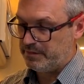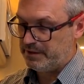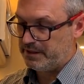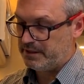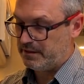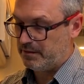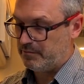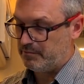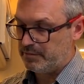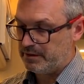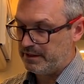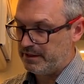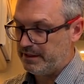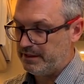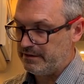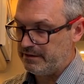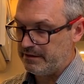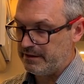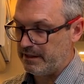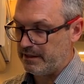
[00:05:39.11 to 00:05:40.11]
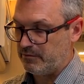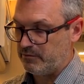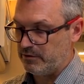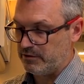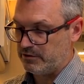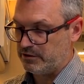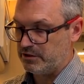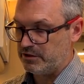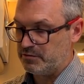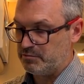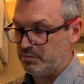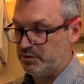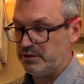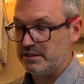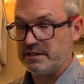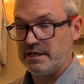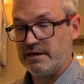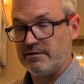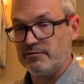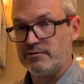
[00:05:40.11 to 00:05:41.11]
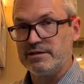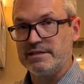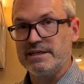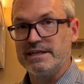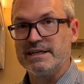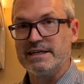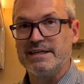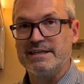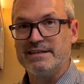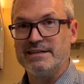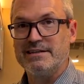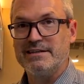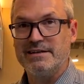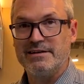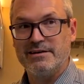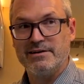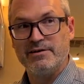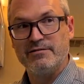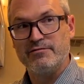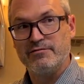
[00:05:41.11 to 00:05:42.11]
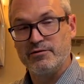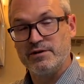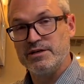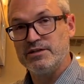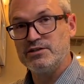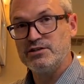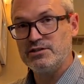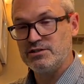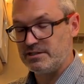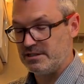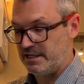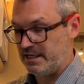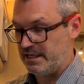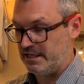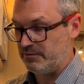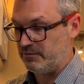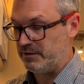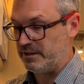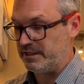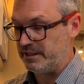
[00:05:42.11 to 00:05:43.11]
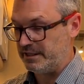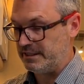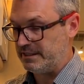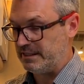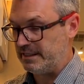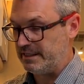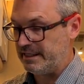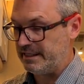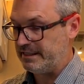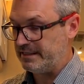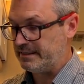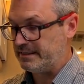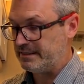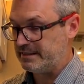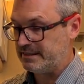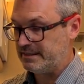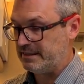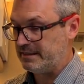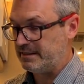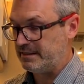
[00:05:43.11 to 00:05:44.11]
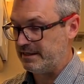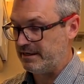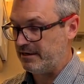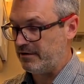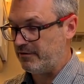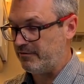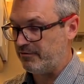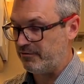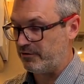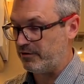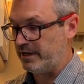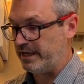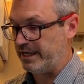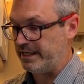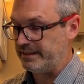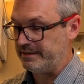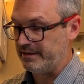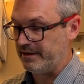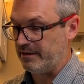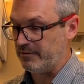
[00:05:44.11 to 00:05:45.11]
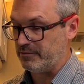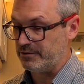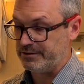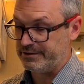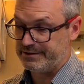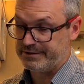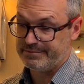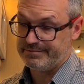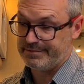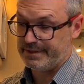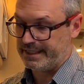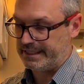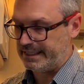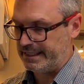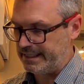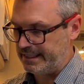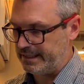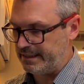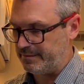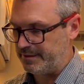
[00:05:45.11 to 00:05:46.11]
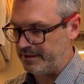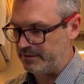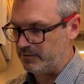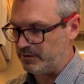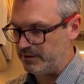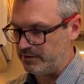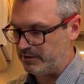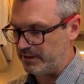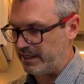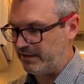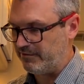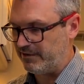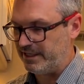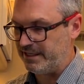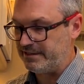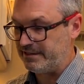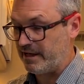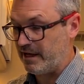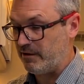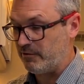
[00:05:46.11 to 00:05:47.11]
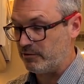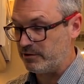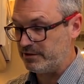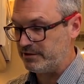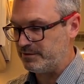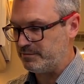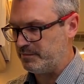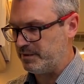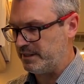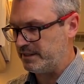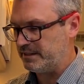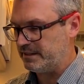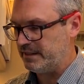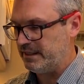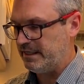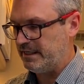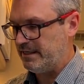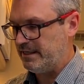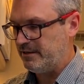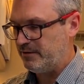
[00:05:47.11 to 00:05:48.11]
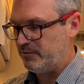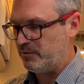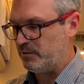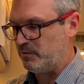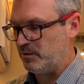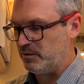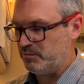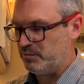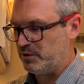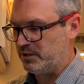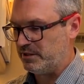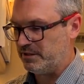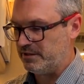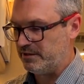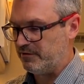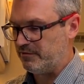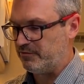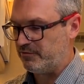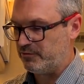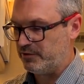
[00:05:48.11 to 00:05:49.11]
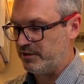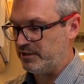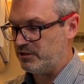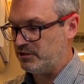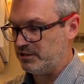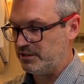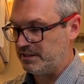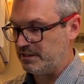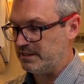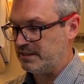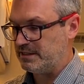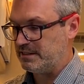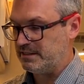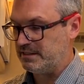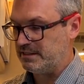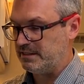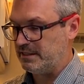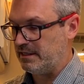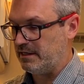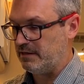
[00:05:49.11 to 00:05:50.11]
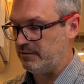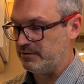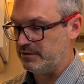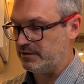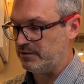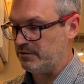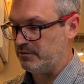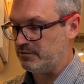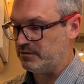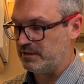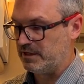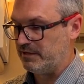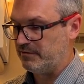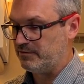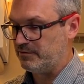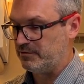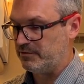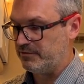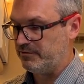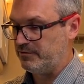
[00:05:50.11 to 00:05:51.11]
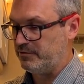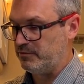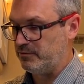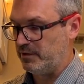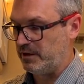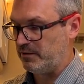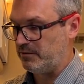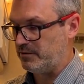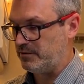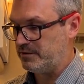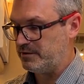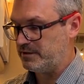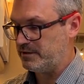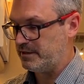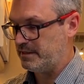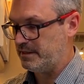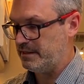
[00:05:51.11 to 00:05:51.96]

completed, I will just put everything in the fridge and we're gonna let it sit there for 8 hours. Again, I mean, we don't have 8 hours, but we will put it in the fridge and see how it goes after a few hours.